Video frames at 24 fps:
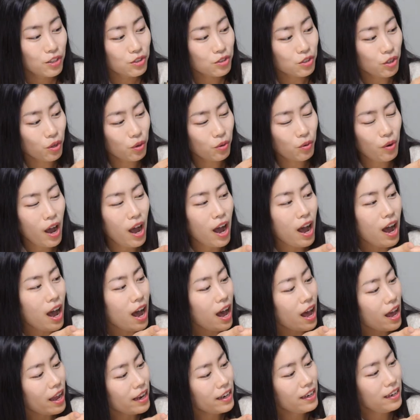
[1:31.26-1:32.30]
So
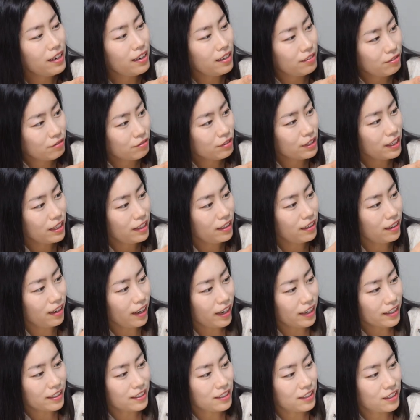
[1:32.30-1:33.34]
I really
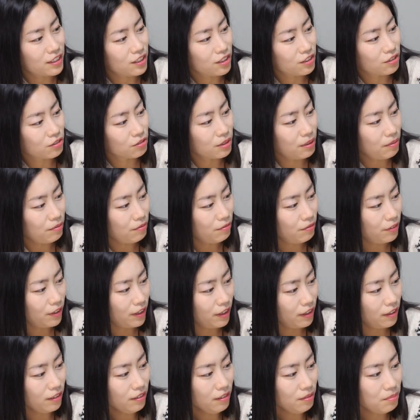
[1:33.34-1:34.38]
like this grip
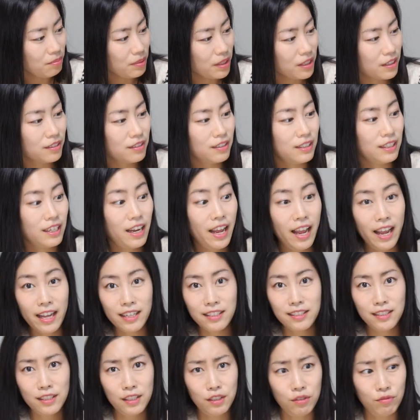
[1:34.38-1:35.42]
feel because it
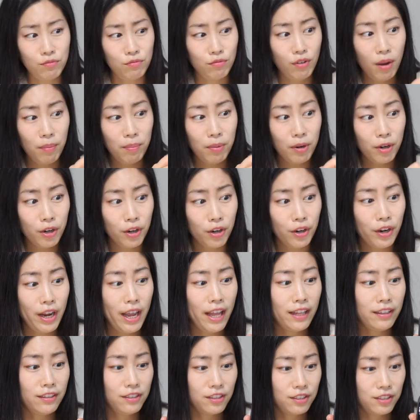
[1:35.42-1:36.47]
has this rubber
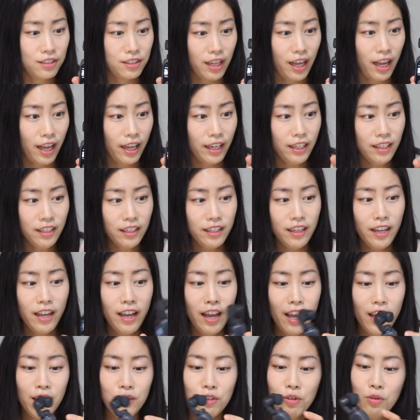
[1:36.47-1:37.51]
at the side
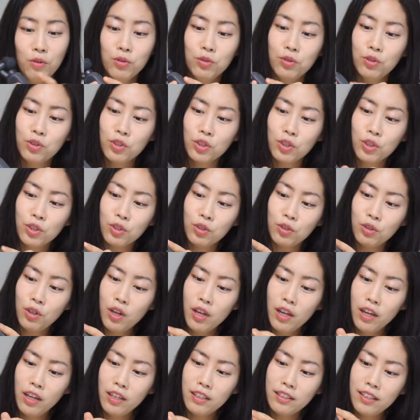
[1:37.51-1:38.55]
and also
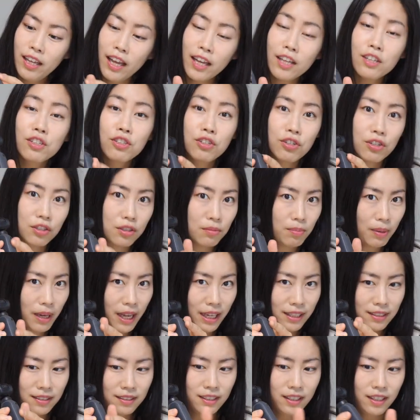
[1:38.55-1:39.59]
textured
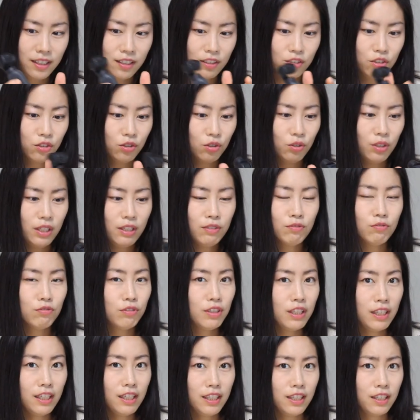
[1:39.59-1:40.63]
plastic, so it
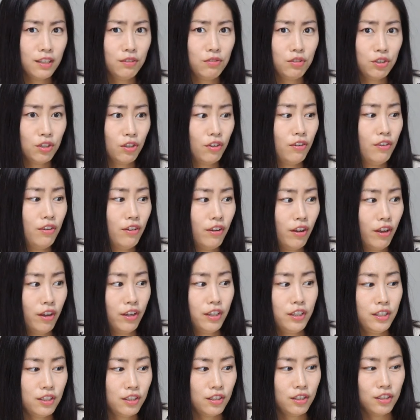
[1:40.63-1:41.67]
really gives you a
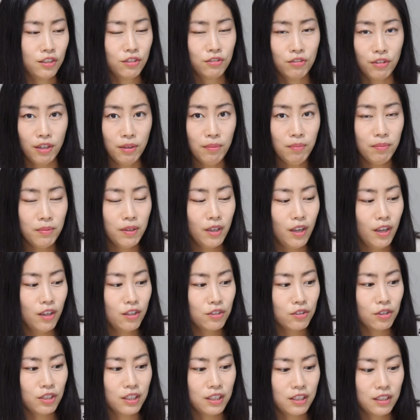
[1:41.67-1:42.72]
nice grip,
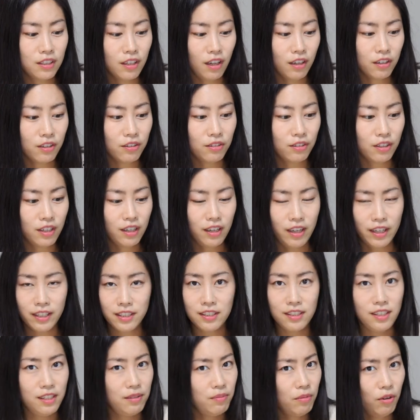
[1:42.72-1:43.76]
so it's not gonna like
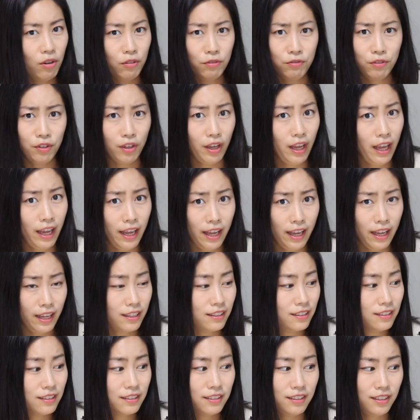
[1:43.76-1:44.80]
slip off your
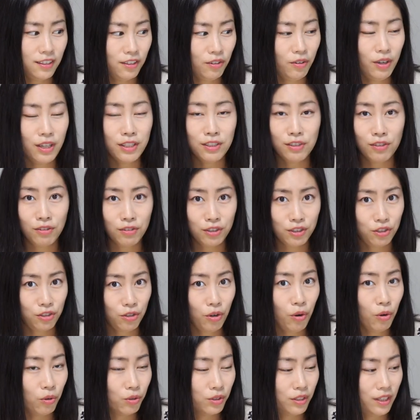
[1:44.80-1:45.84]
hand, you know, as long as you
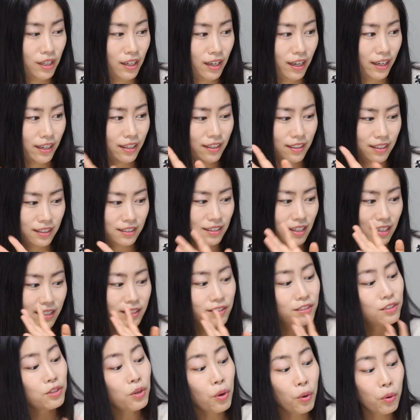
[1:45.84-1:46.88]
hold it like this, that's
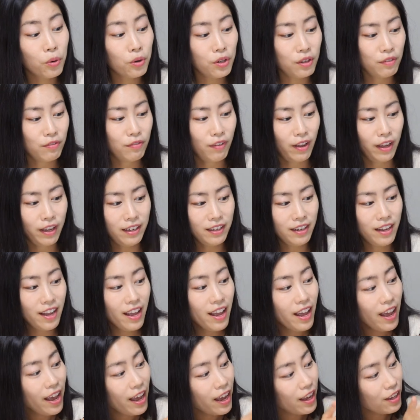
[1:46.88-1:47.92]
totally fine.
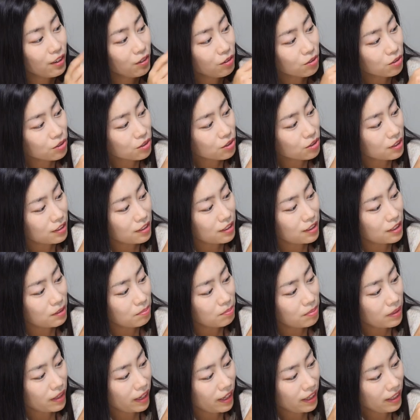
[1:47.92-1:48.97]
And also the
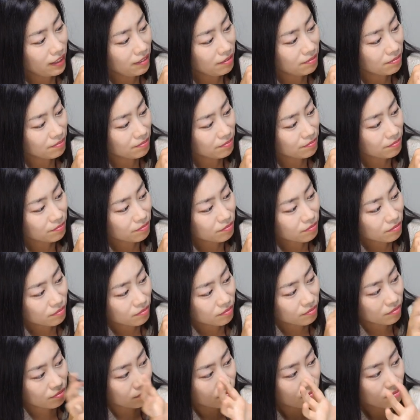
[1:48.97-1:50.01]
display
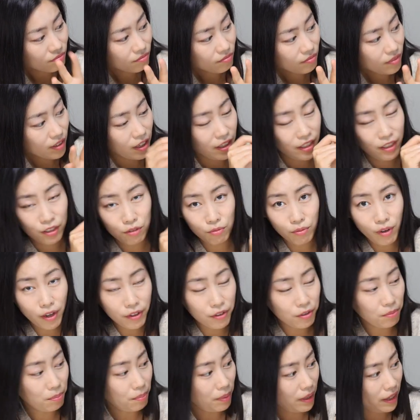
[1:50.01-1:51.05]
is
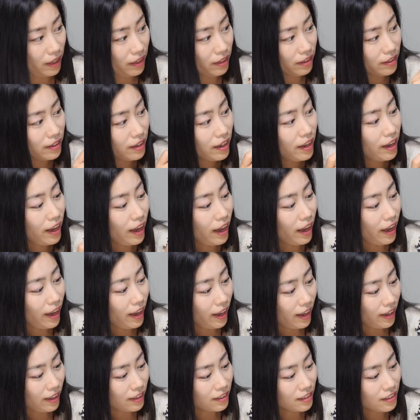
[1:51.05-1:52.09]
rather big,
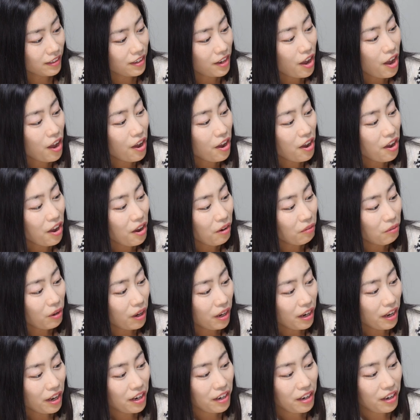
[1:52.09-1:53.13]
and what
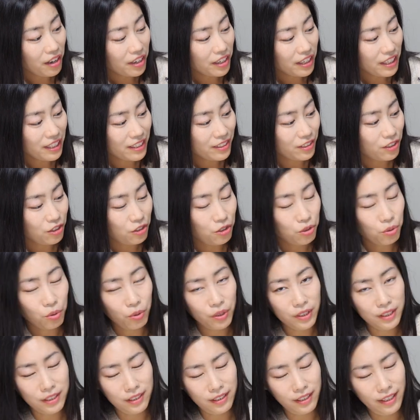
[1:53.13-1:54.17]
I like is the
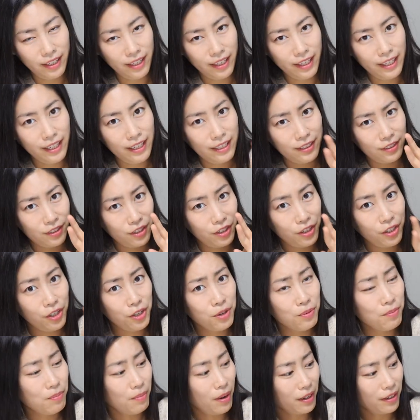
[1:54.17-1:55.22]
joystick is
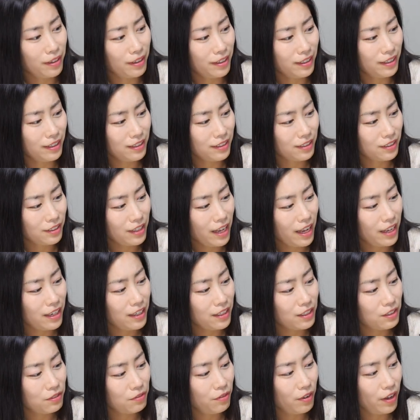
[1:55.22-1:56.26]
humongous and
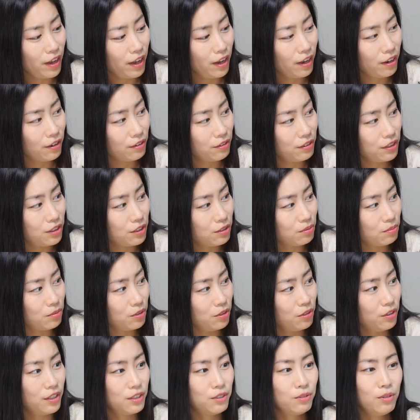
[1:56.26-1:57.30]
it's very
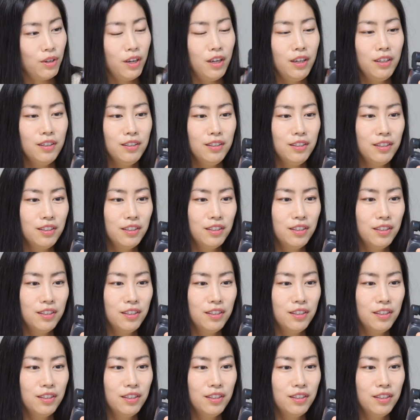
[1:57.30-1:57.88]
smooth as well.